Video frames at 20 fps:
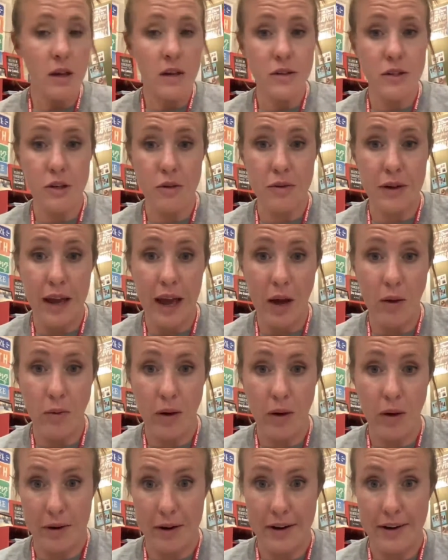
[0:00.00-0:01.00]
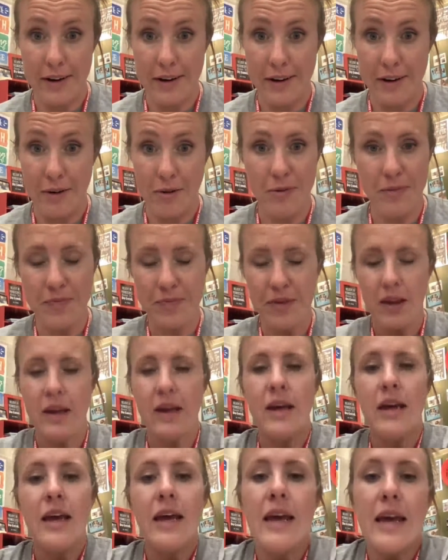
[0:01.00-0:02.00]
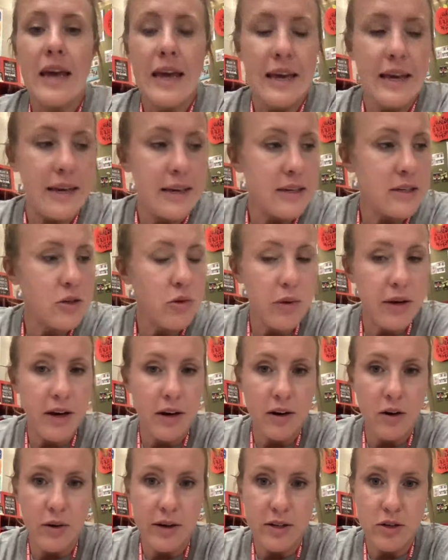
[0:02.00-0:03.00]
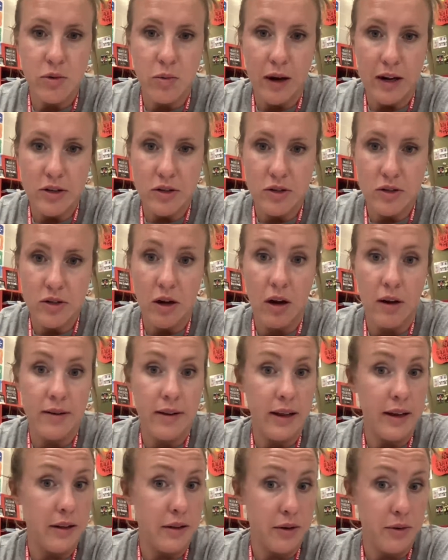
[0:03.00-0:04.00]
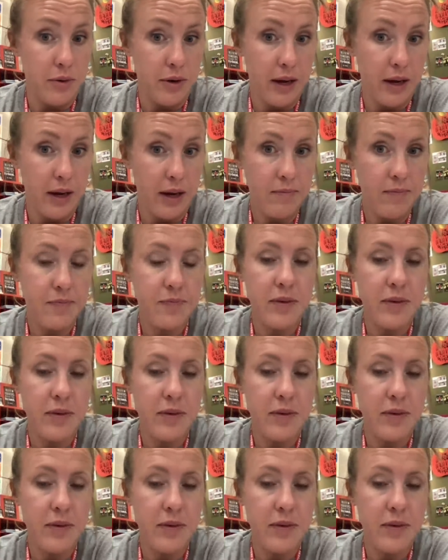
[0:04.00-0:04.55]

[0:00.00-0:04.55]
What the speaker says: So now what we're going to do is we are going to watch, it's called La Luna,